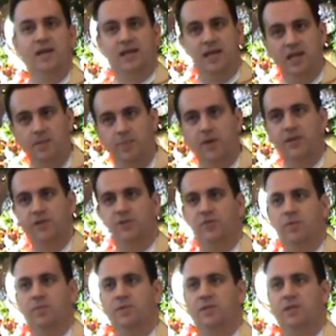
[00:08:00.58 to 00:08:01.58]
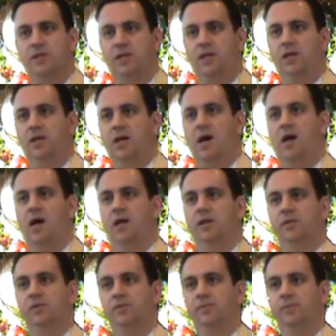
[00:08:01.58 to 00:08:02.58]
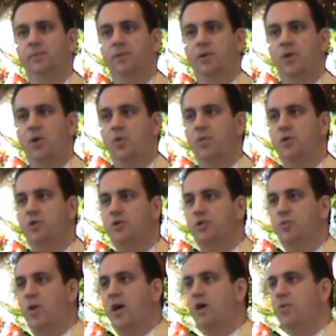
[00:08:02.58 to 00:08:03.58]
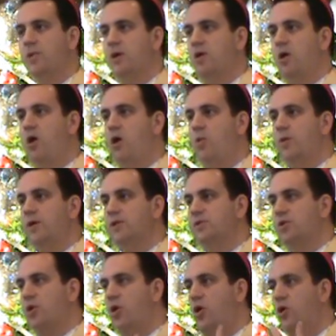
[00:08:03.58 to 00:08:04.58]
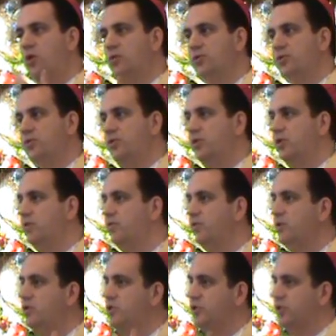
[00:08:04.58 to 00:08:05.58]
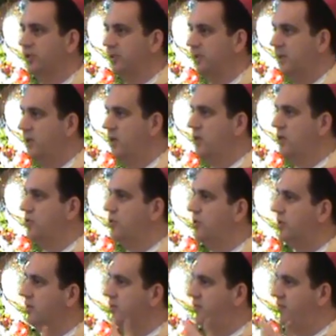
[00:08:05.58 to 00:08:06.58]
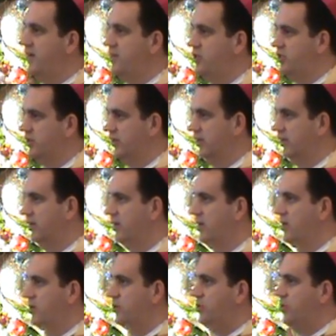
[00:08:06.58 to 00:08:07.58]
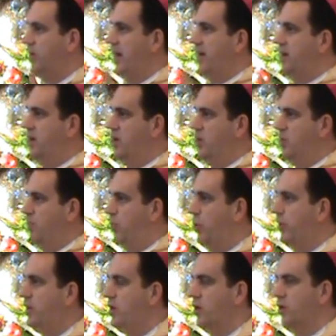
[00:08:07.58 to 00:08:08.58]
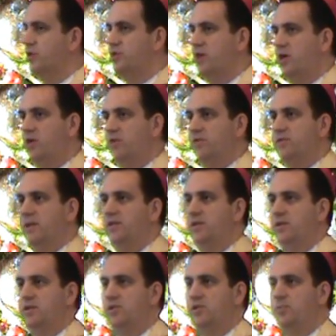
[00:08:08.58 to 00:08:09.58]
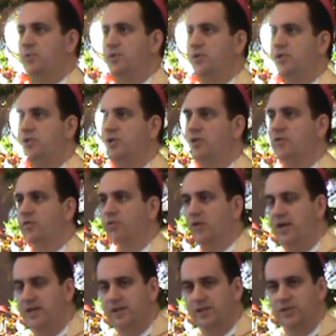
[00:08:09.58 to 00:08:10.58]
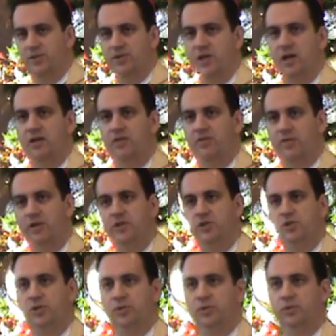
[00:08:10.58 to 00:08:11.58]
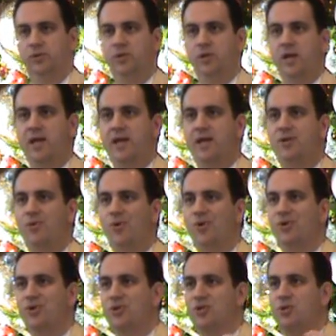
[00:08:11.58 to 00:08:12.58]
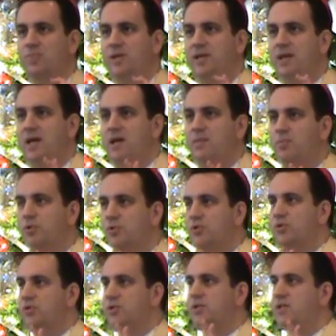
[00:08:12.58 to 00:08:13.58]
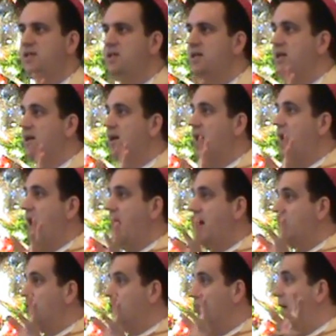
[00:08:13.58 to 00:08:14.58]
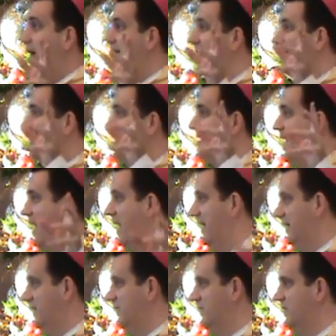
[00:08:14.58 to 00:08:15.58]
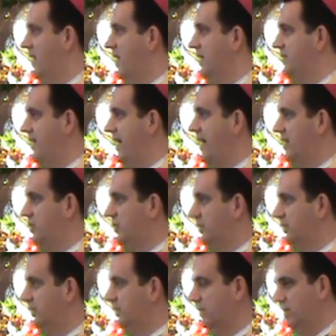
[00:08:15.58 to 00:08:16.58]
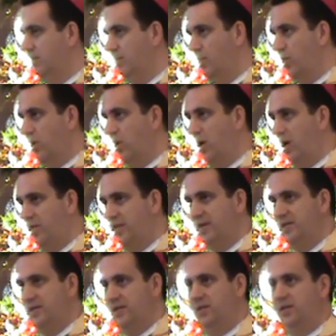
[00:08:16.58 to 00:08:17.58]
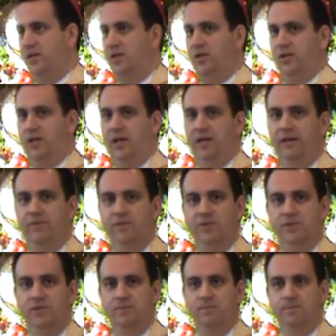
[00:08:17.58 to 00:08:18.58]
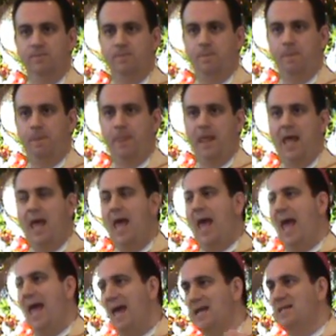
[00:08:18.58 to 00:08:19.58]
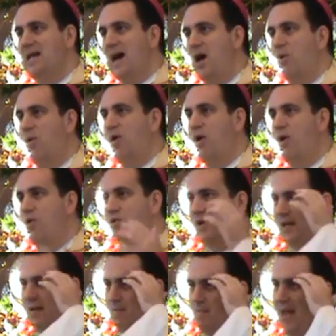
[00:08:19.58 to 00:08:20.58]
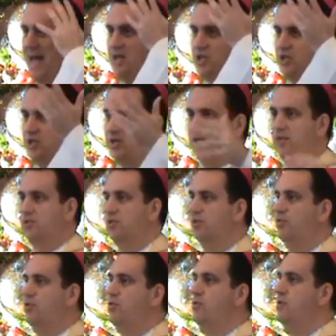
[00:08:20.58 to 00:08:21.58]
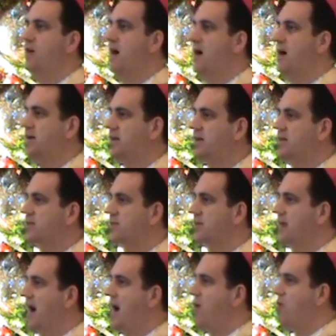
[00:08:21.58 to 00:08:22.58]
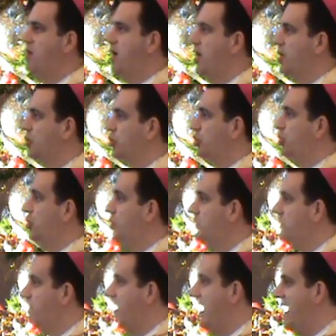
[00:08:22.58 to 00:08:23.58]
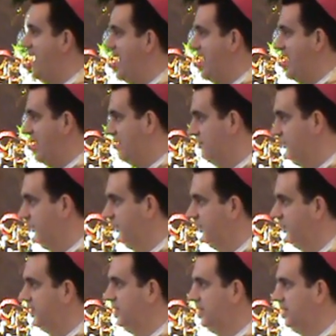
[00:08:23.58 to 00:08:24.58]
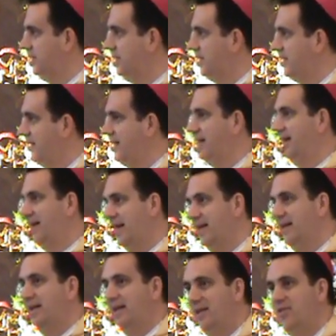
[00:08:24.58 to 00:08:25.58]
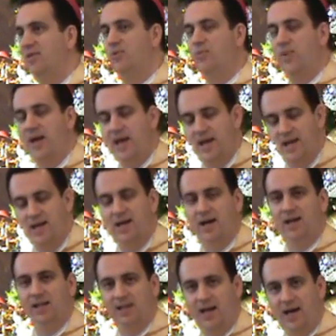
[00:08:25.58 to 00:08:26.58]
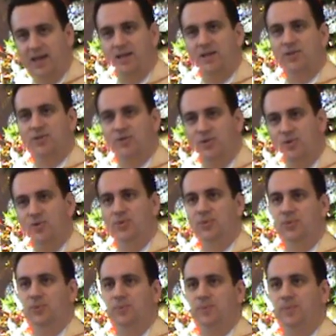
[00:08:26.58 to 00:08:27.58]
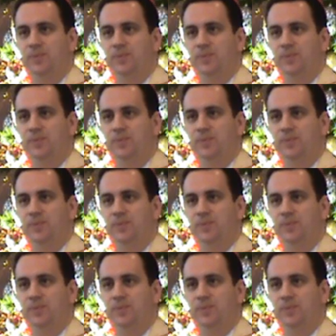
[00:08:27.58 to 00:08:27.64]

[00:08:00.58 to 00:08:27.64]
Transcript: keep us from seeing God, which is why we are always called to conversion, to confession, to that putting ourselves at the disposition of grace and virtue in order to be able to see and recognize God's action more authentically in our lives. And our own imaginings of who God is and how God should behave get in the way a lot too.